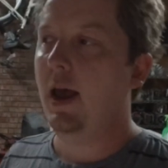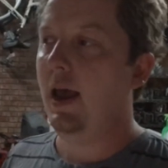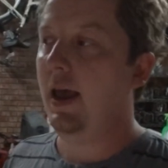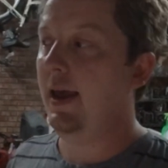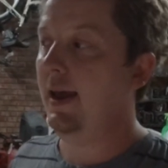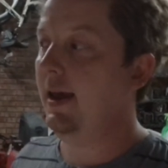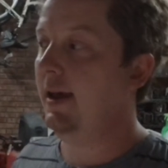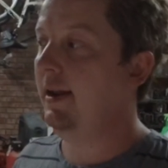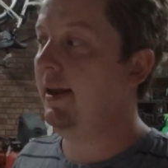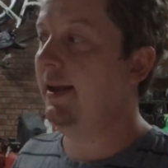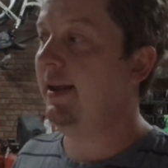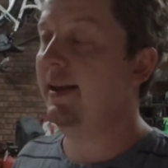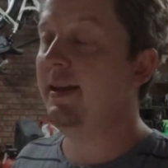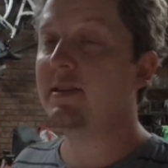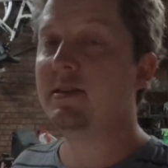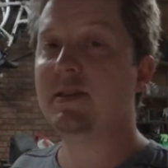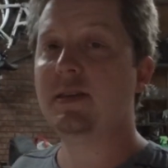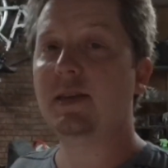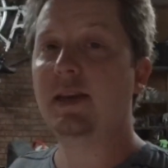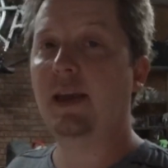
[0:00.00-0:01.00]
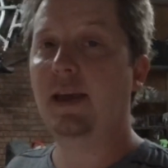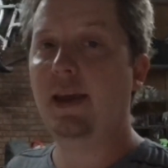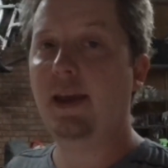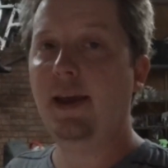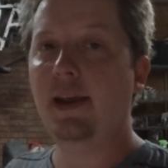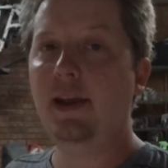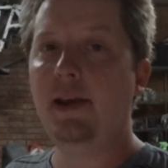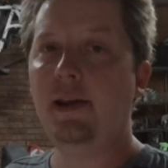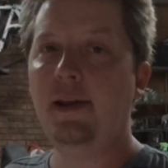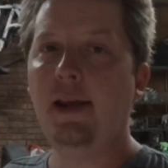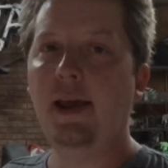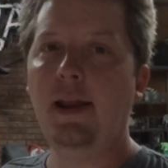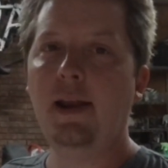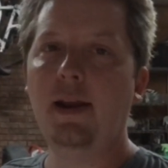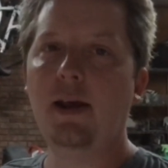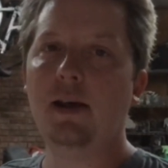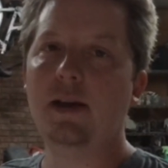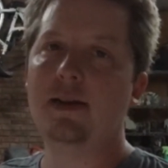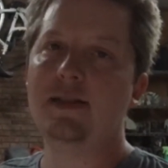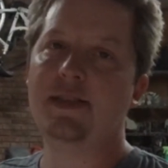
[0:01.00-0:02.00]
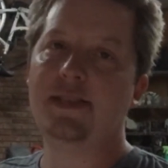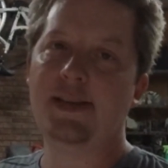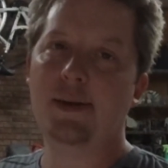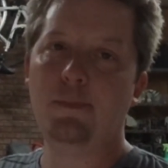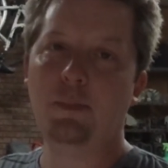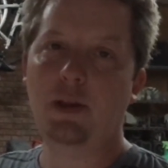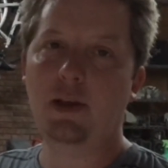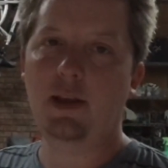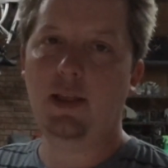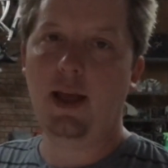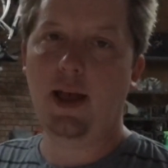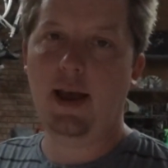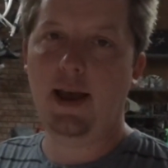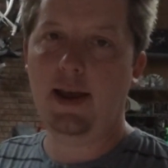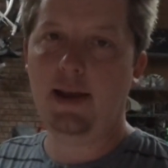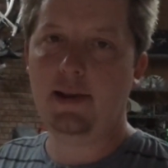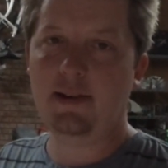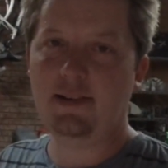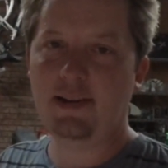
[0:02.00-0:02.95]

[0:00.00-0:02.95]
And it's getting in an assembly line